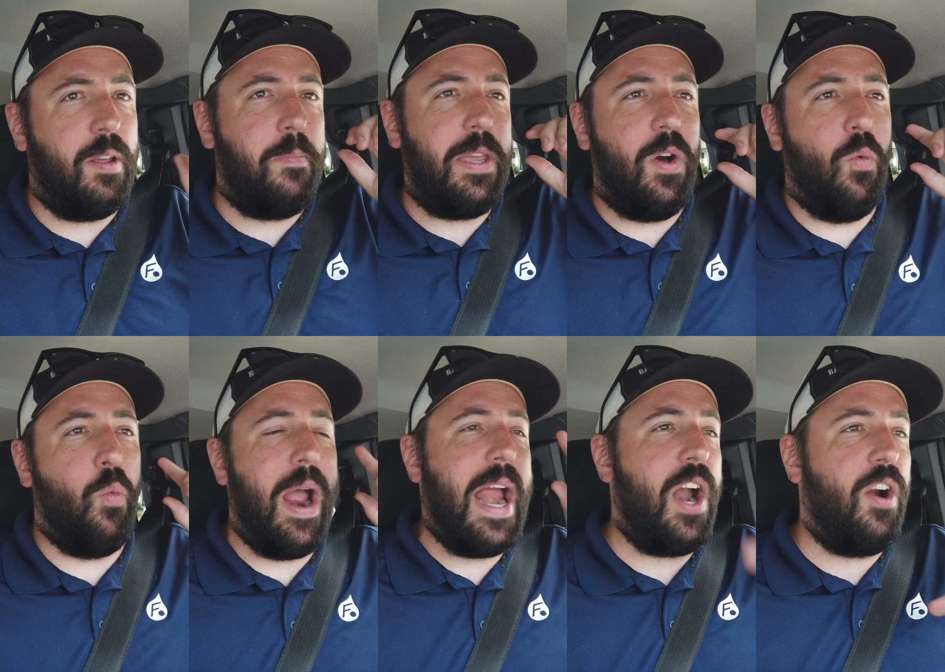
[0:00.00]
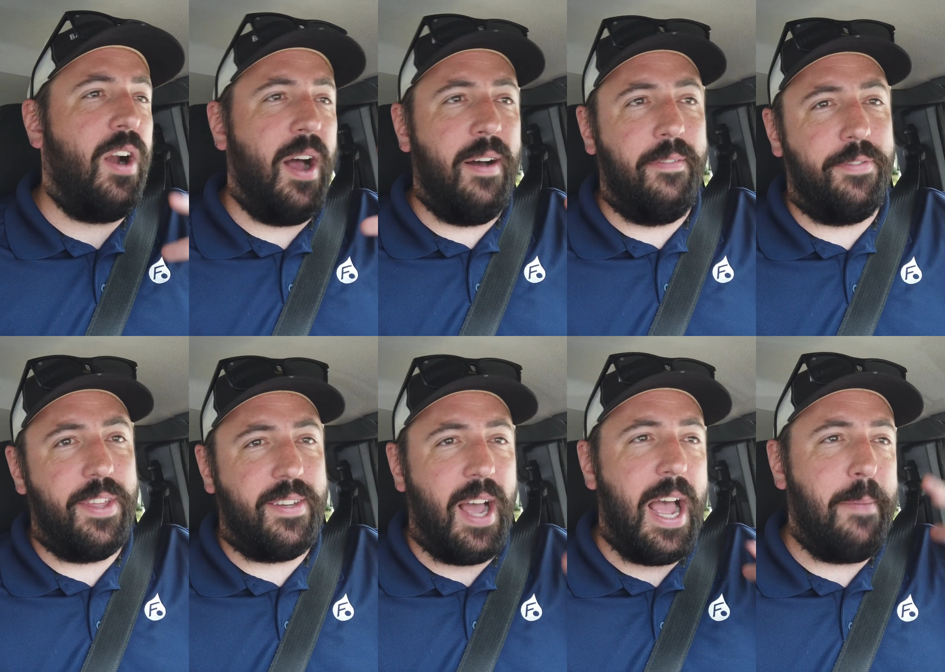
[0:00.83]
to be aware of
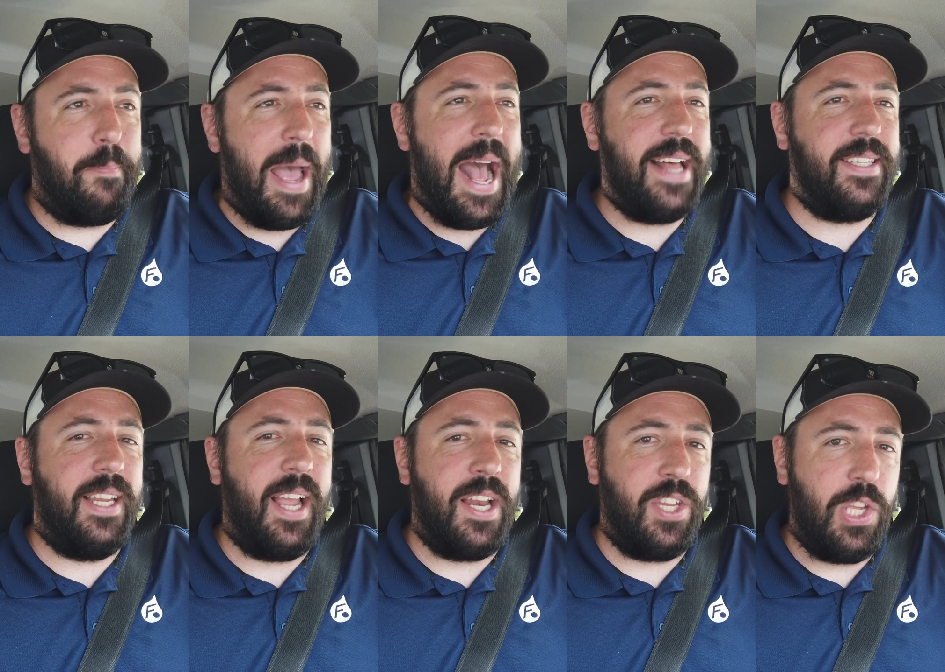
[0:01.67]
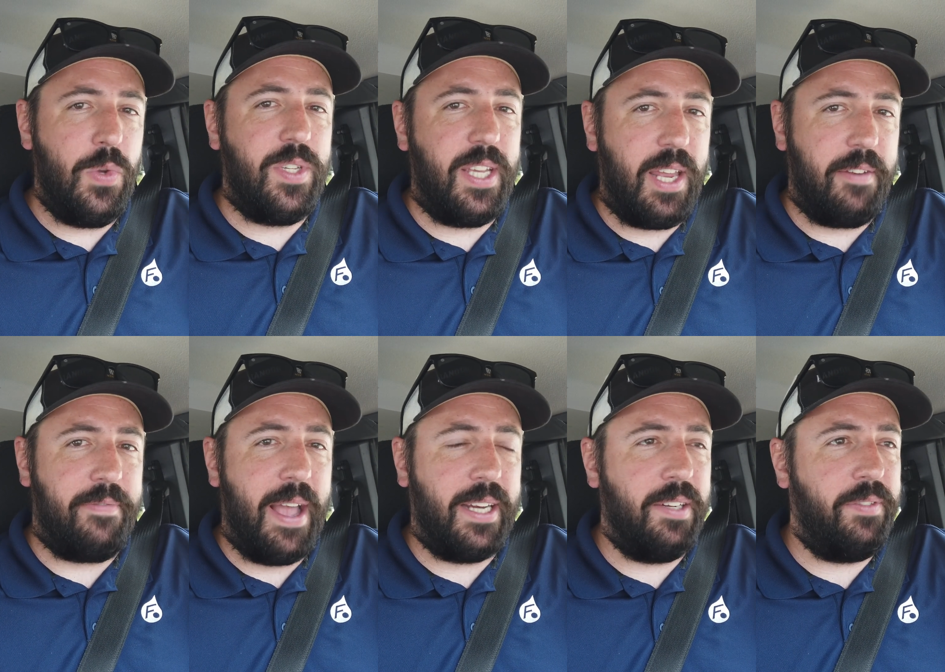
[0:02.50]
the time passing and using it
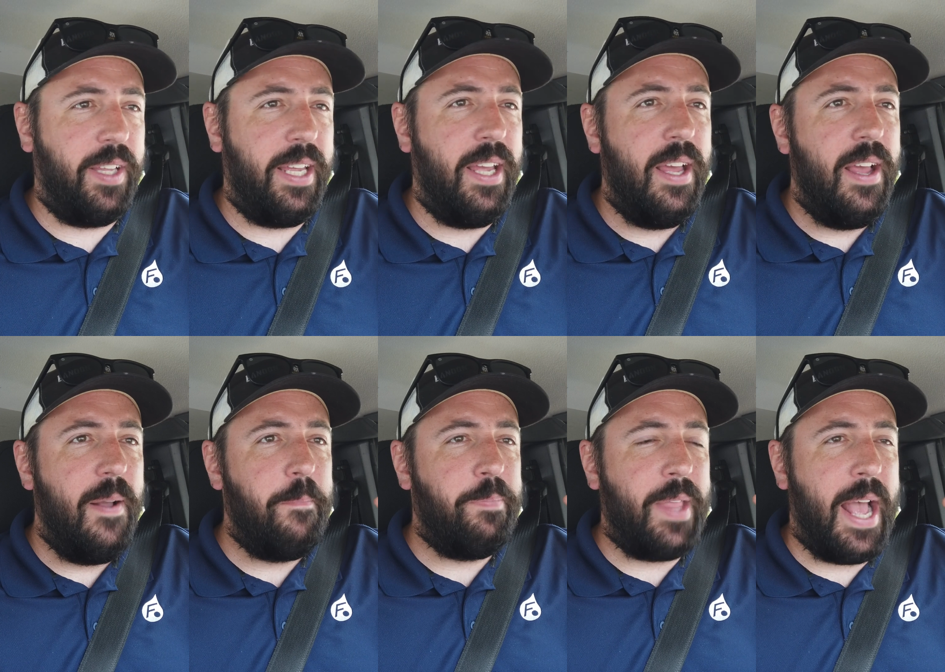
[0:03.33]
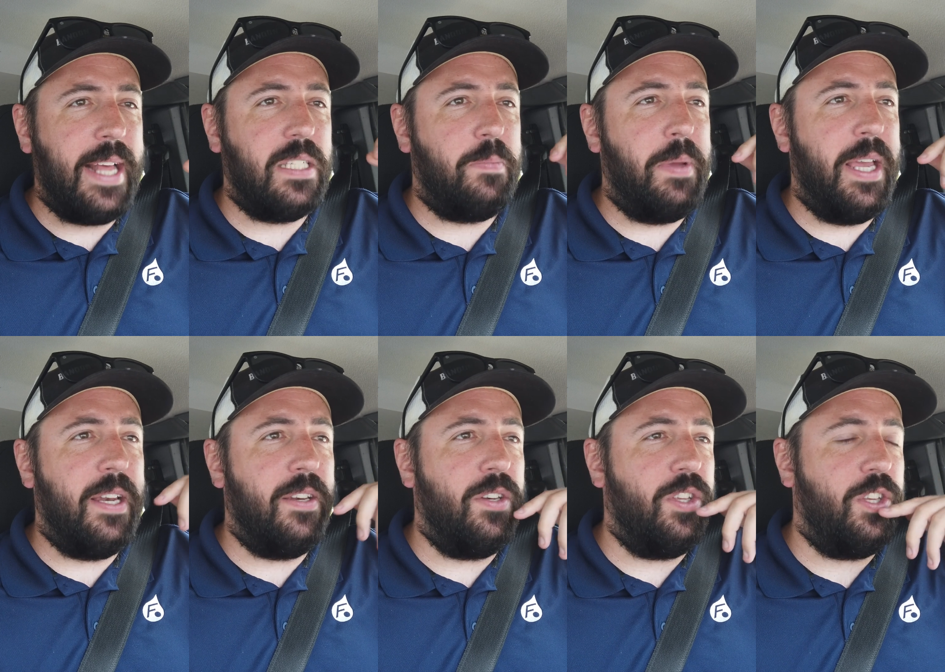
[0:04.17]
effectively has
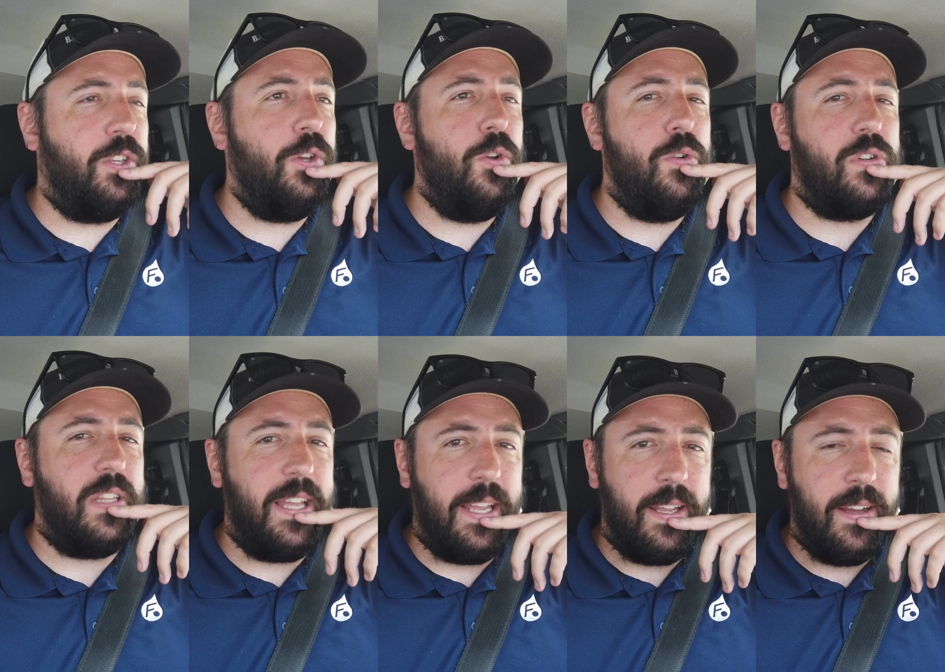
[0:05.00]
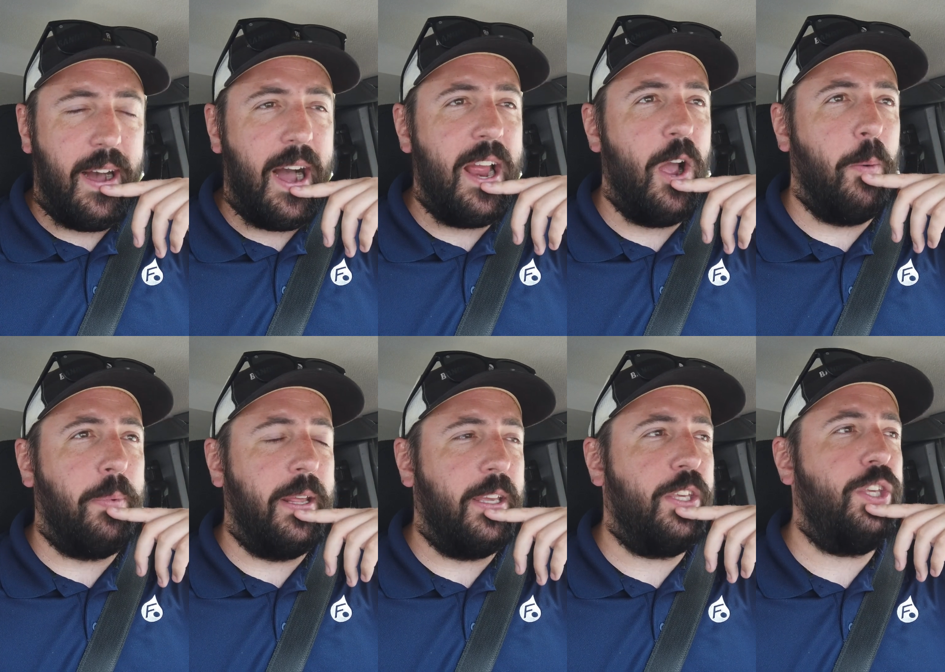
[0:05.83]
been hugely
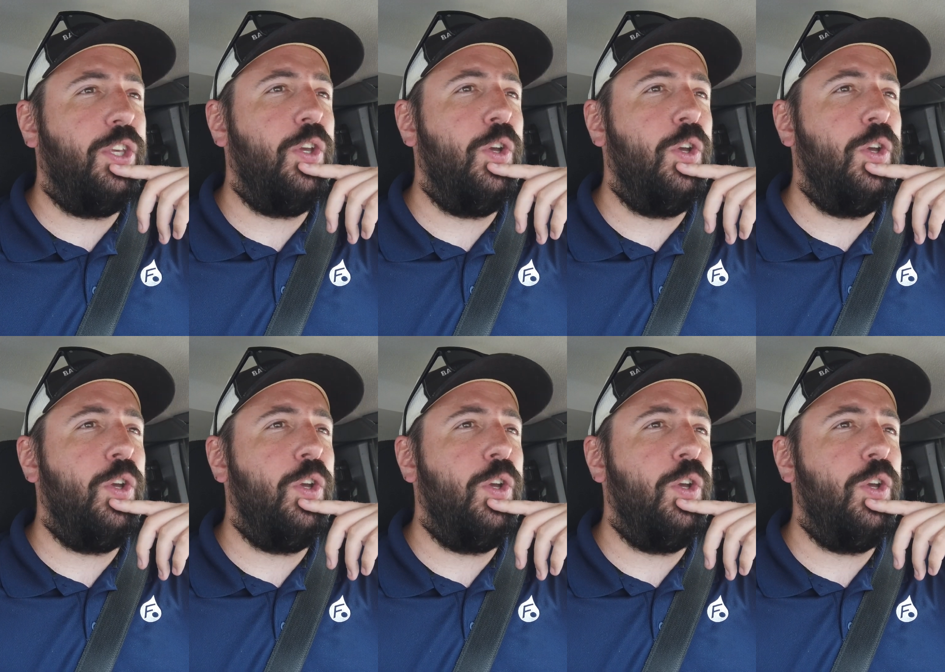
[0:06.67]
eye-opening.